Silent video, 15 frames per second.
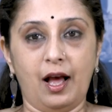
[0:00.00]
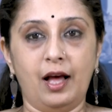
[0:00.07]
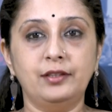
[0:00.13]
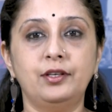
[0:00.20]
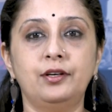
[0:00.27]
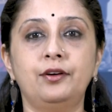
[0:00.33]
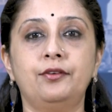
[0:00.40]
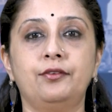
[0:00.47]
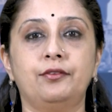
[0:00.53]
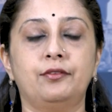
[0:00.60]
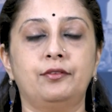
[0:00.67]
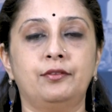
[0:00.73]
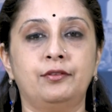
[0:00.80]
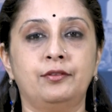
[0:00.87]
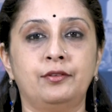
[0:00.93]
Other
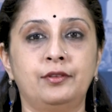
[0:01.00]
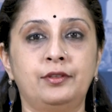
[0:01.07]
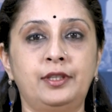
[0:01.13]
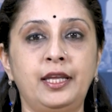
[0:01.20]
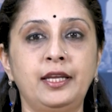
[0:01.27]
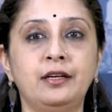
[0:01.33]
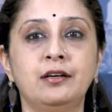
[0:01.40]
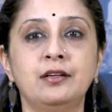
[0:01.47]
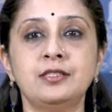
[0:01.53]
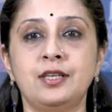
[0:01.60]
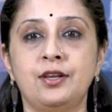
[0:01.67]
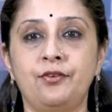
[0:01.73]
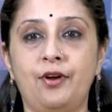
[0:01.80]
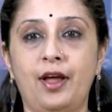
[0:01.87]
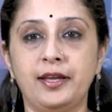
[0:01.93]

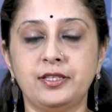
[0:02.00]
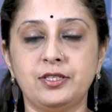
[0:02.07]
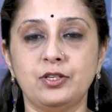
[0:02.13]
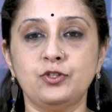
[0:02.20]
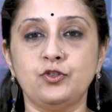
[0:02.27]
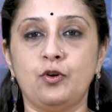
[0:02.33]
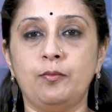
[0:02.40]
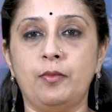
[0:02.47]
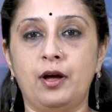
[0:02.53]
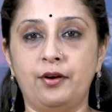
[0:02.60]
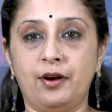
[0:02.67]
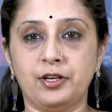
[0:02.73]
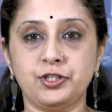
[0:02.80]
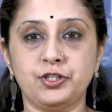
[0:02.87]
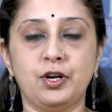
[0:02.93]
thinkers and writers from
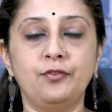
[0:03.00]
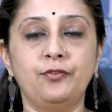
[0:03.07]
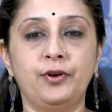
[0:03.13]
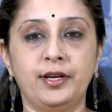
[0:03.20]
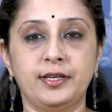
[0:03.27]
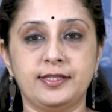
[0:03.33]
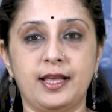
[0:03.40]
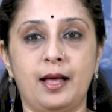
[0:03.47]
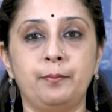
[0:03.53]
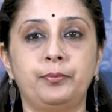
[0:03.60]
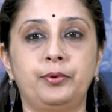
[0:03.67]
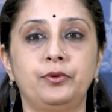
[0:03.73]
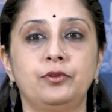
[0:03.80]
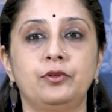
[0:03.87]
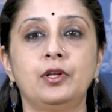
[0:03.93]
Maharashtra, for
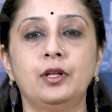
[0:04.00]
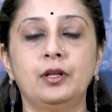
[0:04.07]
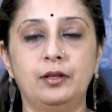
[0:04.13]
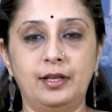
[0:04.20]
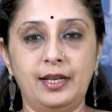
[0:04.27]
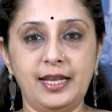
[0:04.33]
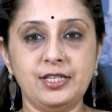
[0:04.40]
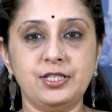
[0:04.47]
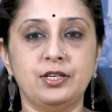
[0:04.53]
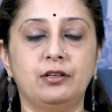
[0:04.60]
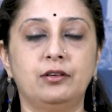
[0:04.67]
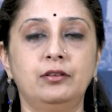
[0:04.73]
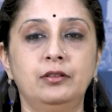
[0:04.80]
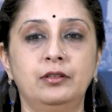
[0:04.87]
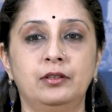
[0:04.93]
example,
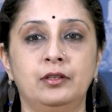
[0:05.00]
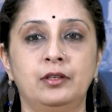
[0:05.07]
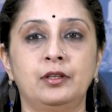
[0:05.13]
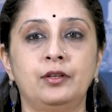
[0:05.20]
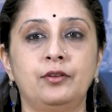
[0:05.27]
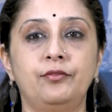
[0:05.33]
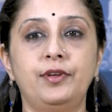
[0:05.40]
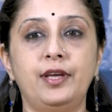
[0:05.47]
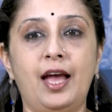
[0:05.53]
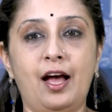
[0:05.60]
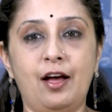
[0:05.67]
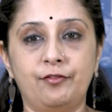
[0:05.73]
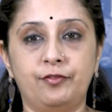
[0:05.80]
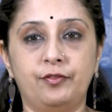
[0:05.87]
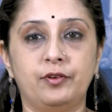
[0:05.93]
later we
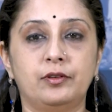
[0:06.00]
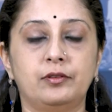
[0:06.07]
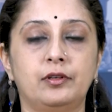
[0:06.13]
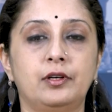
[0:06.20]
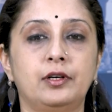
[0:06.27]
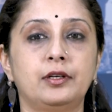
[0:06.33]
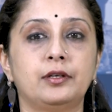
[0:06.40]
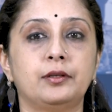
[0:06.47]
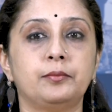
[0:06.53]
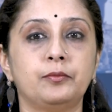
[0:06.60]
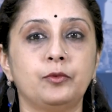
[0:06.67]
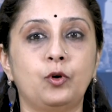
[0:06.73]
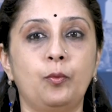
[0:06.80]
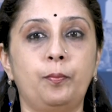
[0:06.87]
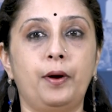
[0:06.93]
have
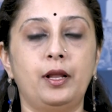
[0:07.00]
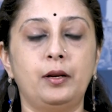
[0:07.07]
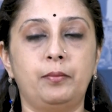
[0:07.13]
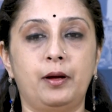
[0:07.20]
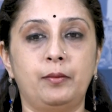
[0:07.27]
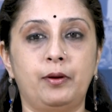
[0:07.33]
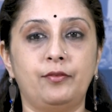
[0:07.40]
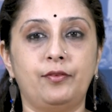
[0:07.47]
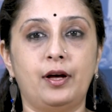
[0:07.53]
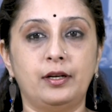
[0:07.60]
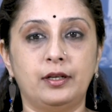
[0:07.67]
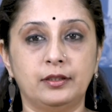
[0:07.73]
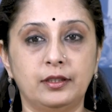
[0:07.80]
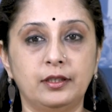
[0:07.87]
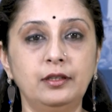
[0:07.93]
Gopal Baba
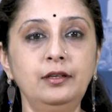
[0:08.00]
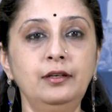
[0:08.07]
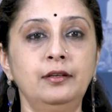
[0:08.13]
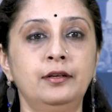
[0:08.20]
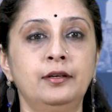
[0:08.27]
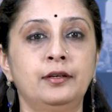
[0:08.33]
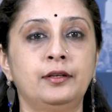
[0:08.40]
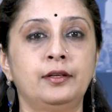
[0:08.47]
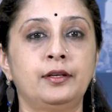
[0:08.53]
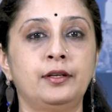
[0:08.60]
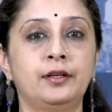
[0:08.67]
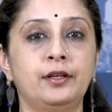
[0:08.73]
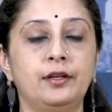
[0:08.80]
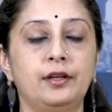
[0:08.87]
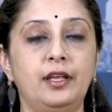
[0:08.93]
Valankar.
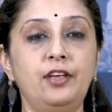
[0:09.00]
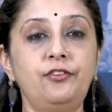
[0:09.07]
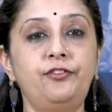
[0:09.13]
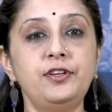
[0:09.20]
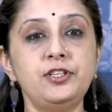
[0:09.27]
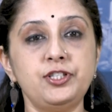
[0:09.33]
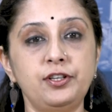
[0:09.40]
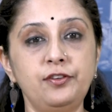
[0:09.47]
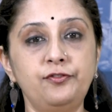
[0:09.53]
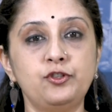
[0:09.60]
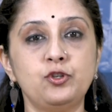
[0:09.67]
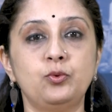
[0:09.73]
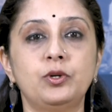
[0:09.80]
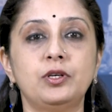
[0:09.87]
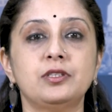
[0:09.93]
If we
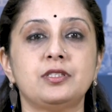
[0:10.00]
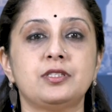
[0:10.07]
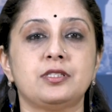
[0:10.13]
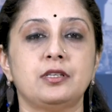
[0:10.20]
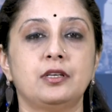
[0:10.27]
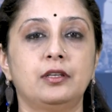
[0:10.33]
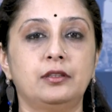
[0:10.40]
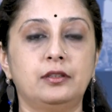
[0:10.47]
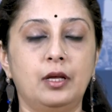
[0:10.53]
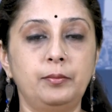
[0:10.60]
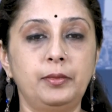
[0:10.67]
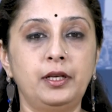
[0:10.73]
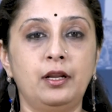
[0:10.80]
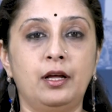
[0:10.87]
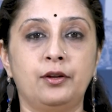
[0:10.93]
shift towards
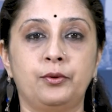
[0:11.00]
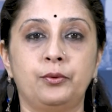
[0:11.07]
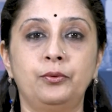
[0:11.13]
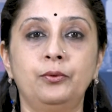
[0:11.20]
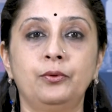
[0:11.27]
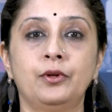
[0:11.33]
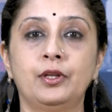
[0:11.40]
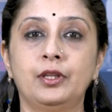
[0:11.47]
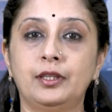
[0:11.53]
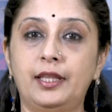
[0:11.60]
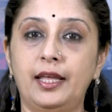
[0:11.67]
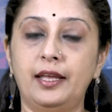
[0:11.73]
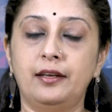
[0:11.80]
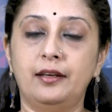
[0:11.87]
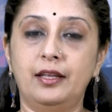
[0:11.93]
Tamil Nadu,
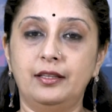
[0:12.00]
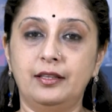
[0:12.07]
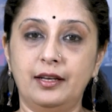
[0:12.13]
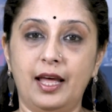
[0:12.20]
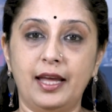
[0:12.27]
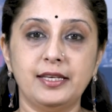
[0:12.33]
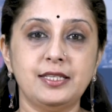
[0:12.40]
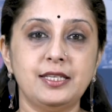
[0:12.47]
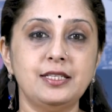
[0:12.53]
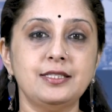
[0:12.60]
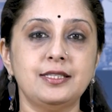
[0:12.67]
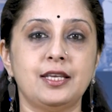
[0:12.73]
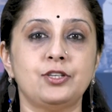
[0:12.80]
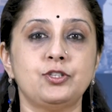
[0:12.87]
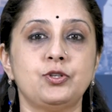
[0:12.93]
then in the
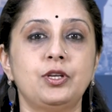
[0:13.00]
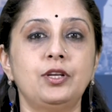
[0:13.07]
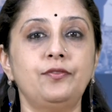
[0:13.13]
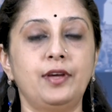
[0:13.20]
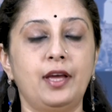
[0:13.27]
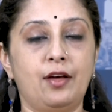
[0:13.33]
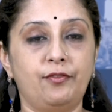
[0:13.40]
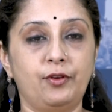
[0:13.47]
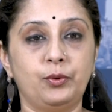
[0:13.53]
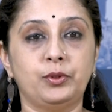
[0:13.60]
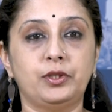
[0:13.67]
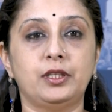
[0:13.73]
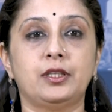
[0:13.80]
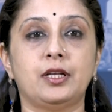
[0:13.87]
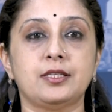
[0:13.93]
19th century we have
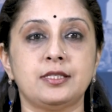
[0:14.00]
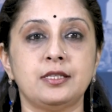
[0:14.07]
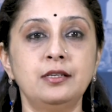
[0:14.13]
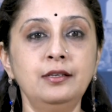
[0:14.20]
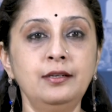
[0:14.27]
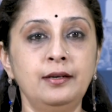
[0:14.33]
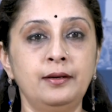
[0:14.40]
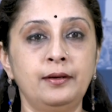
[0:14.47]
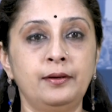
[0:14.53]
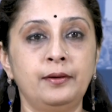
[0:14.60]
Yoti Dasar.